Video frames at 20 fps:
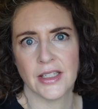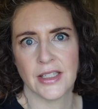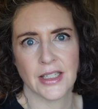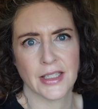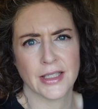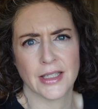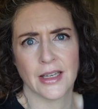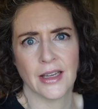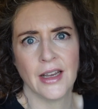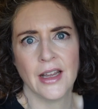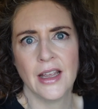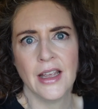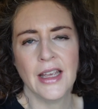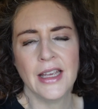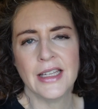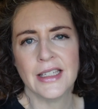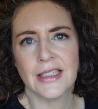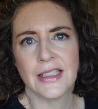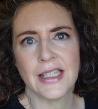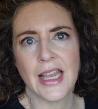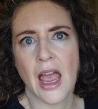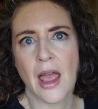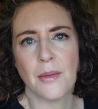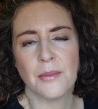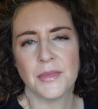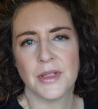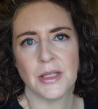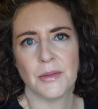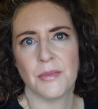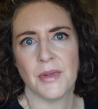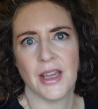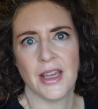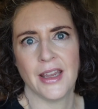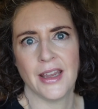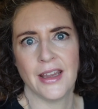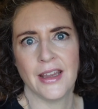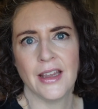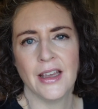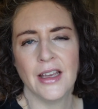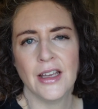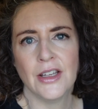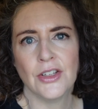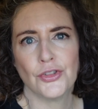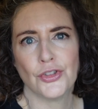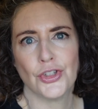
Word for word: It doesn't tempt me